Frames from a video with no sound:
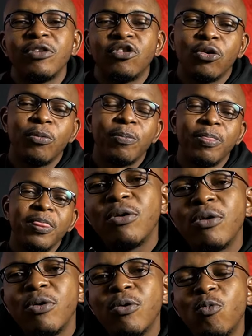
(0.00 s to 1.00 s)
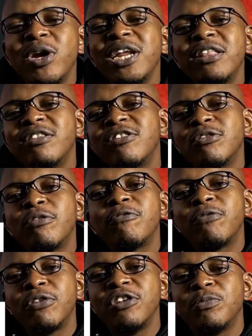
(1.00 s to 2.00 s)
So when it is
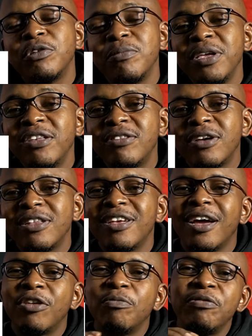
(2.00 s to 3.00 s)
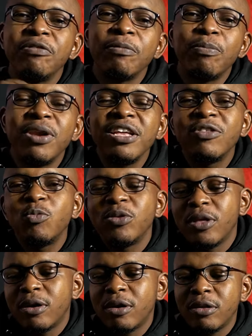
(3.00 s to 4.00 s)
non-fungible, it means that it cannot be replaced
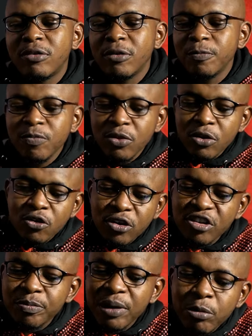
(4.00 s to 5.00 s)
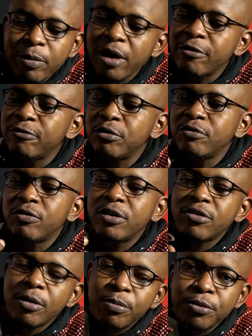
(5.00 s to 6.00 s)
with another thing. So this is my mobile phone, for
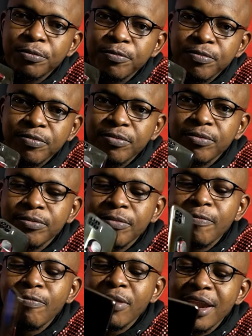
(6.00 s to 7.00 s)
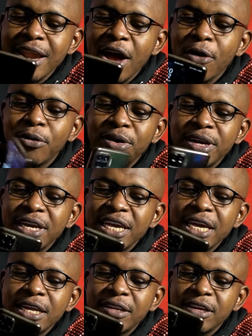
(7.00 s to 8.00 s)
example. Now,
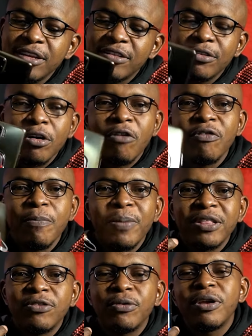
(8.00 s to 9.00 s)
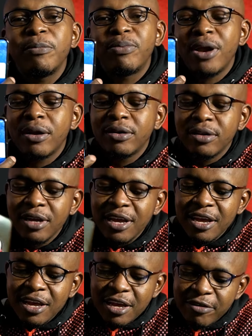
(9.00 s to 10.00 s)
it is of a particular brand.
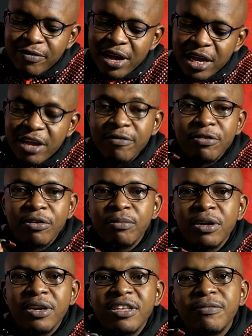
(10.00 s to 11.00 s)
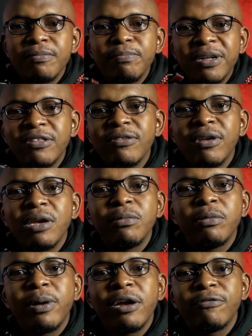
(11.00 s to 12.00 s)
If I give somebody this particular
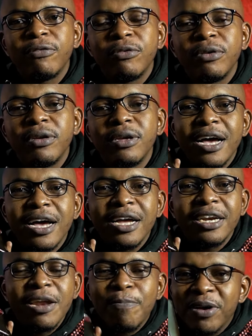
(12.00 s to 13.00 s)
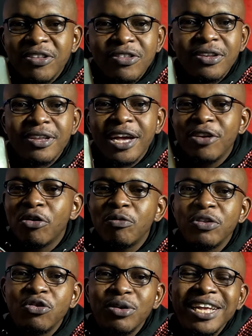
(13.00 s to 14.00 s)
mobile phone, the person cannot
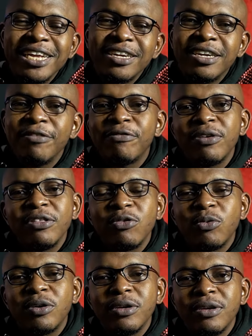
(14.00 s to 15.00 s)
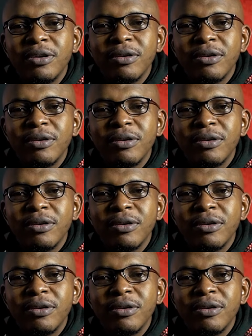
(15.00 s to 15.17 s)
return a different one.